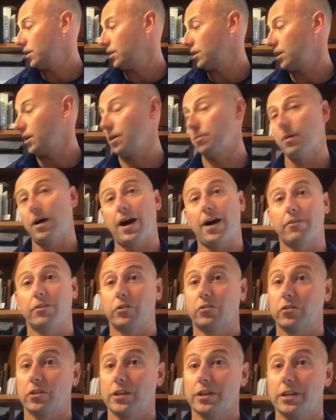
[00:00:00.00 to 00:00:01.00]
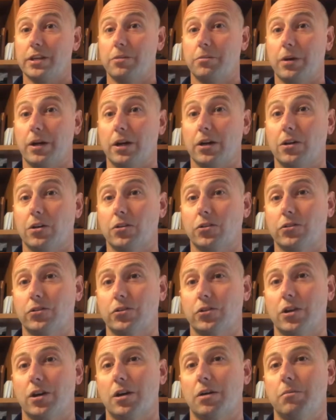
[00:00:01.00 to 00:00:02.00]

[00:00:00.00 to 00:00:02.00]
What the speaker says: Obviously emails.